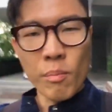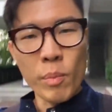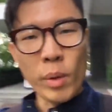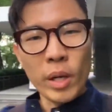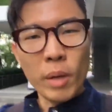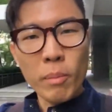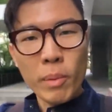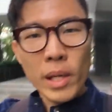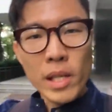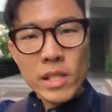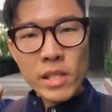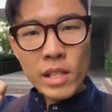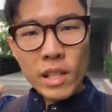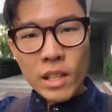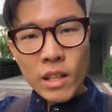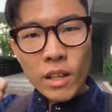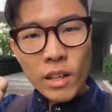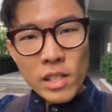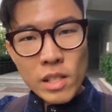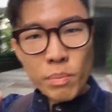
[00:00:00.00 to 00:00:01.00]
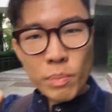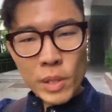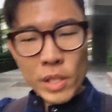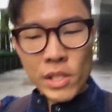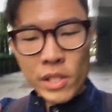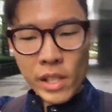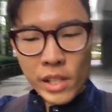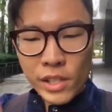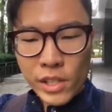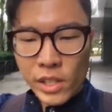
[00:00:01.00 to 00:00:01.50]
Minimizing cost per
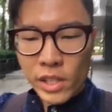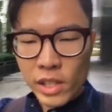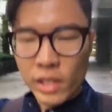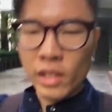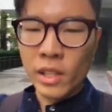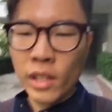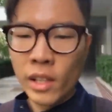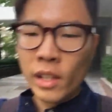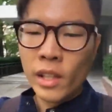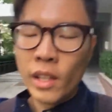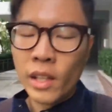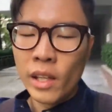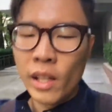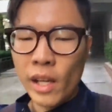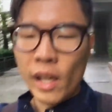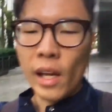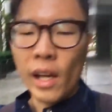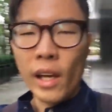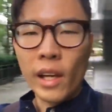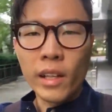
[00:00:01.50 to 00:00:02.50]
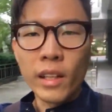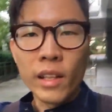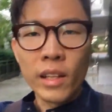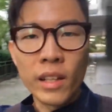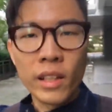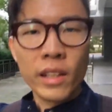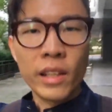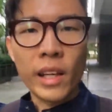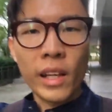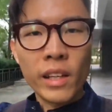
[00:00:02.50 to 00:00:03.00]
session and
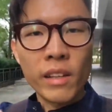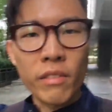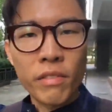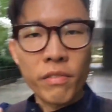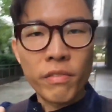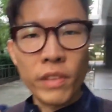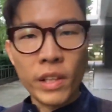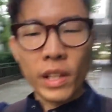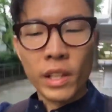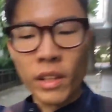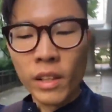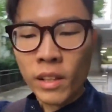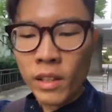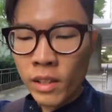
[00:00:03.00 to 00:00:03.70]
getting fit.